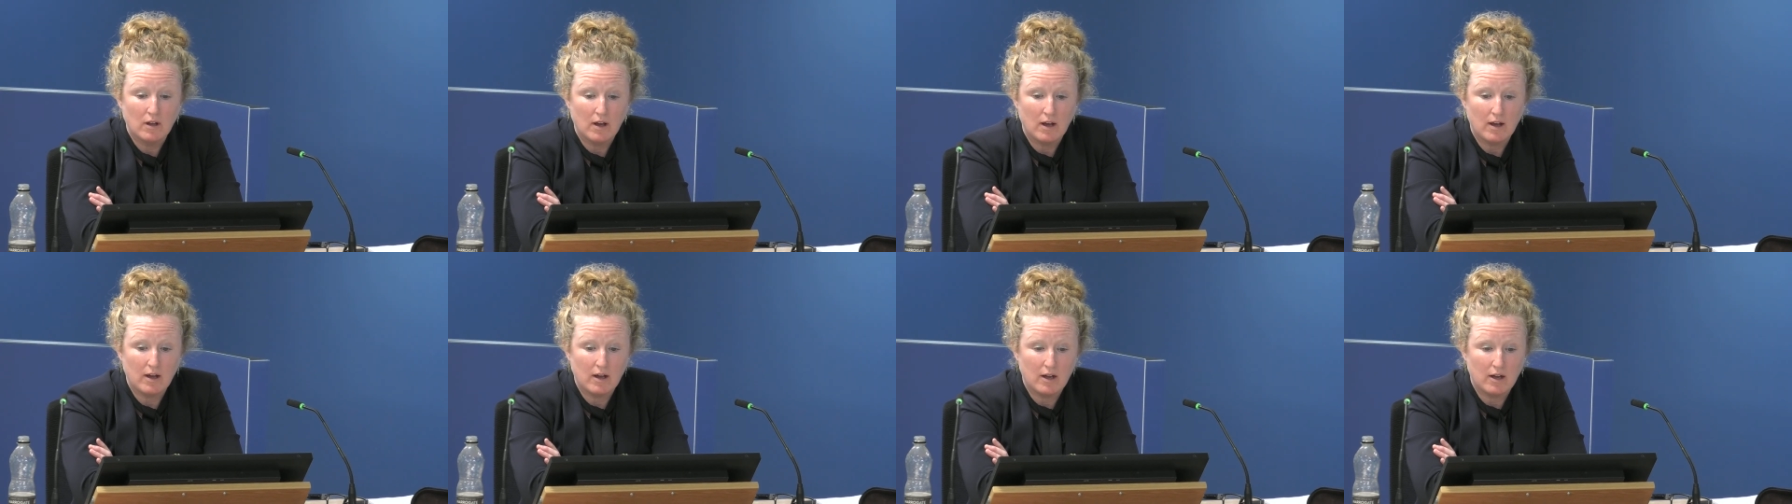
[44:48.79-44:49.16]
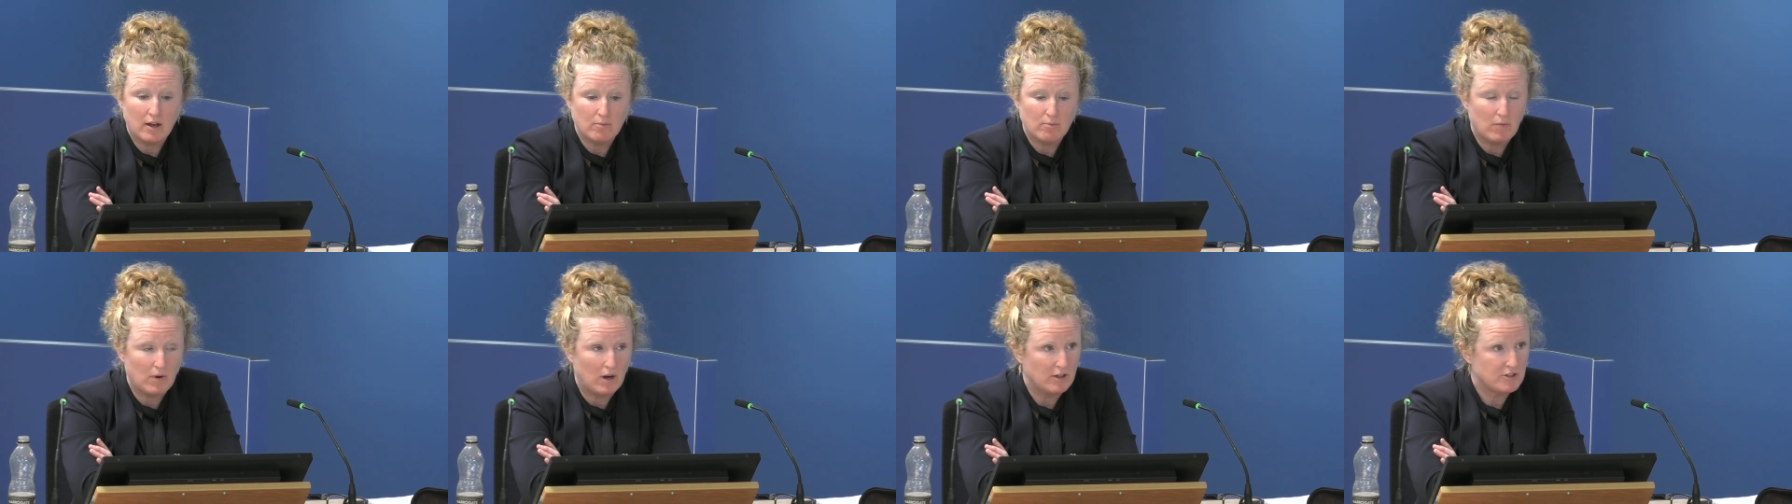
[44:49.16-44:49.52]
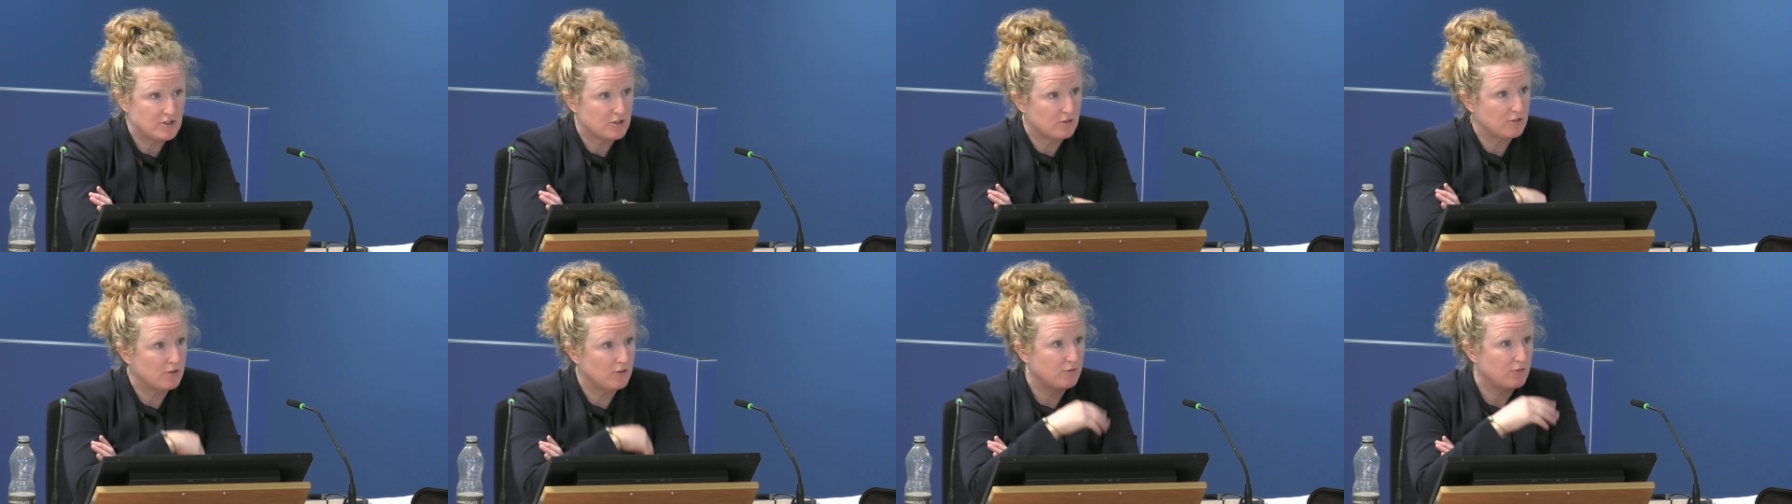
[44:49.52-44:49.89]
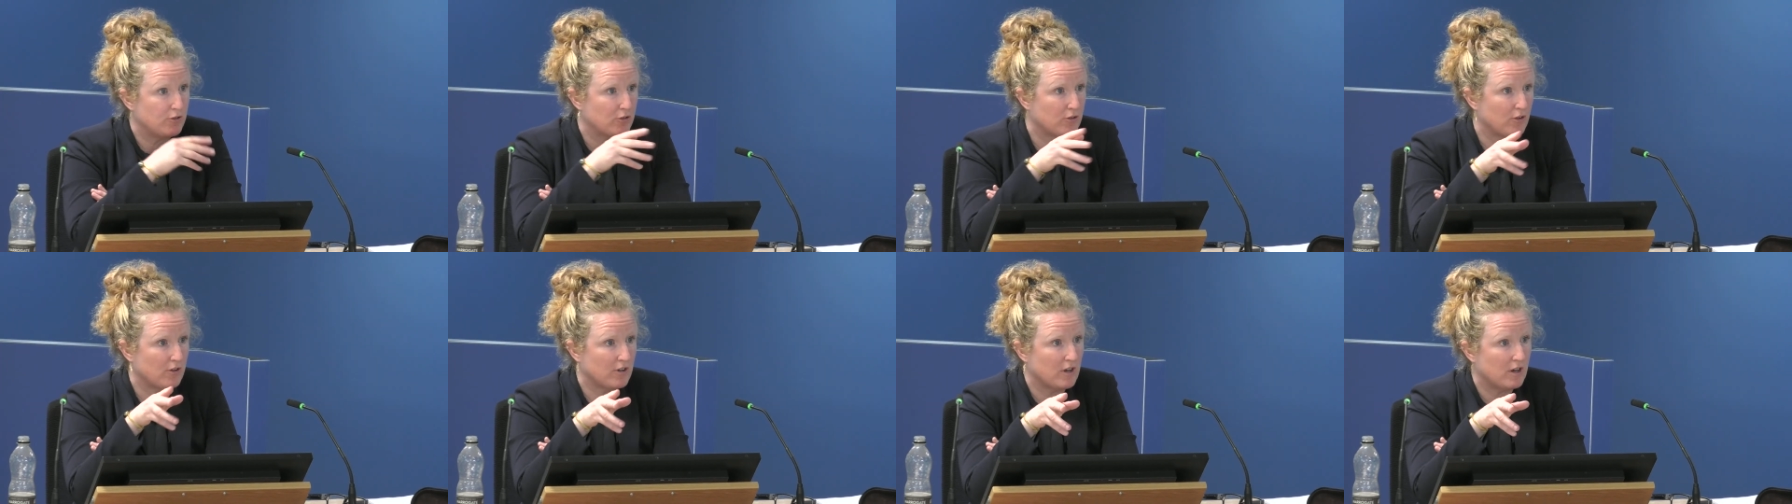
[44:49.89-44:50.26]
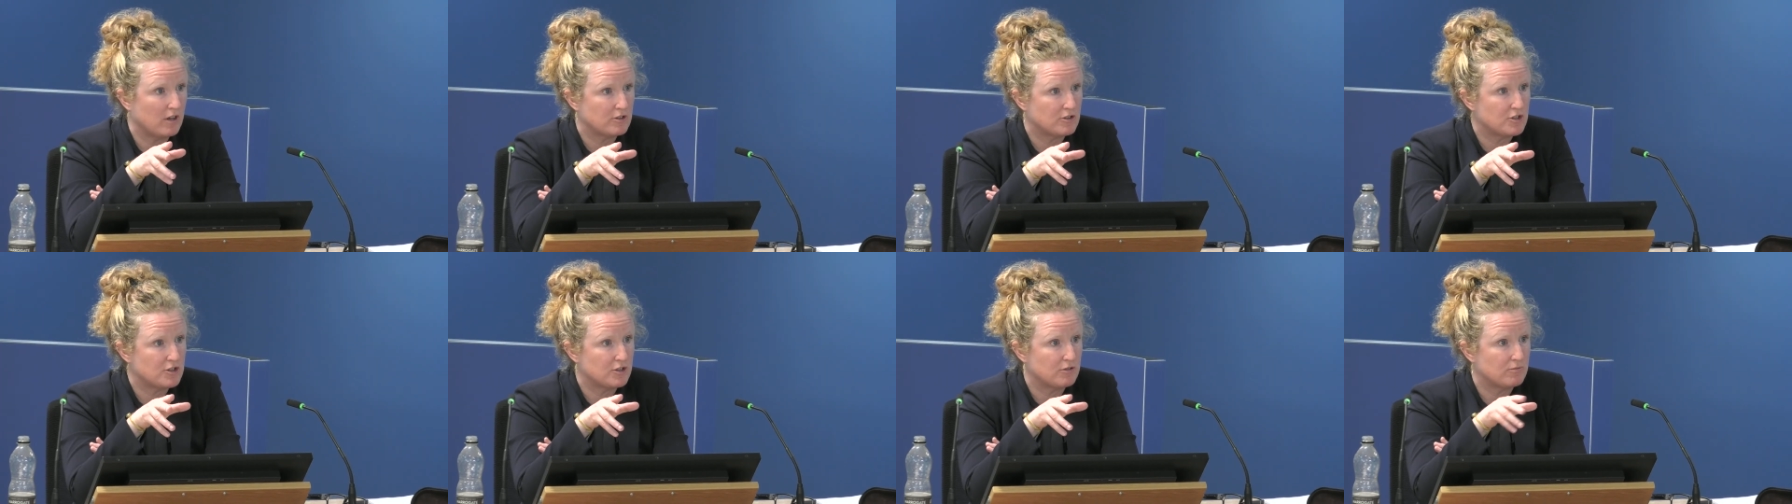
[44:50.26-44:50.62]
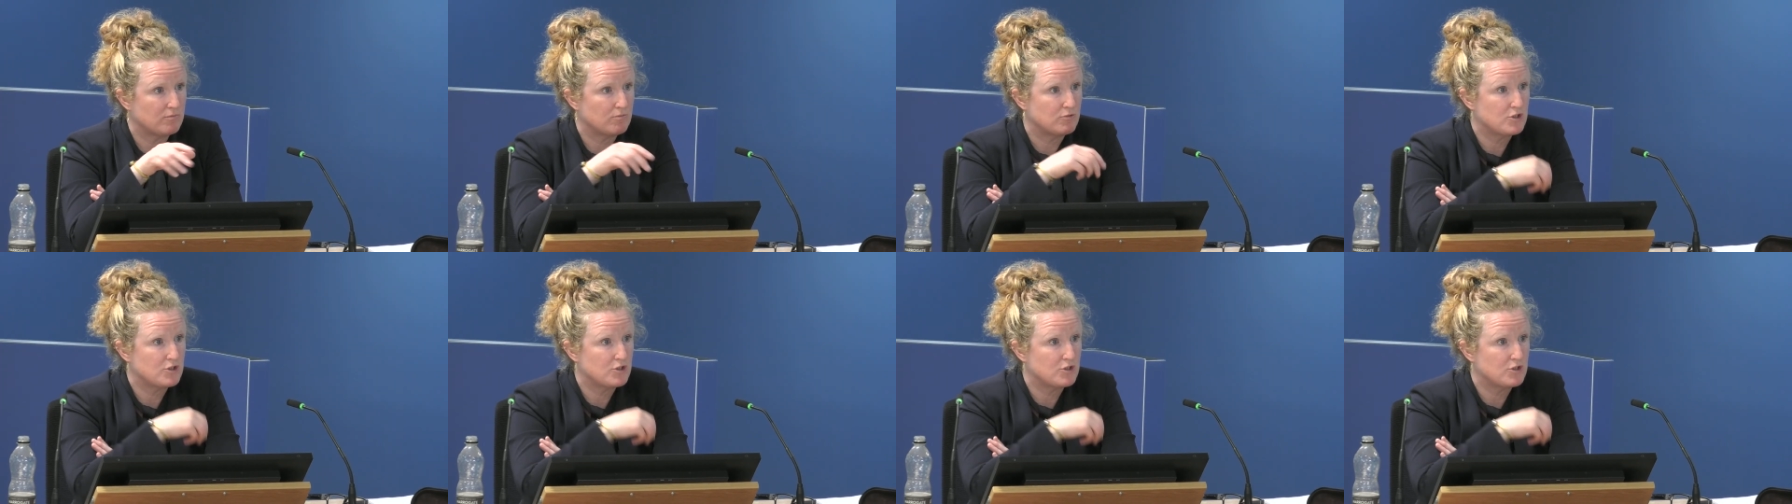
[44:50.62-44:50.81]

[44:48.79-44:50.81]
I don't know if you're going on to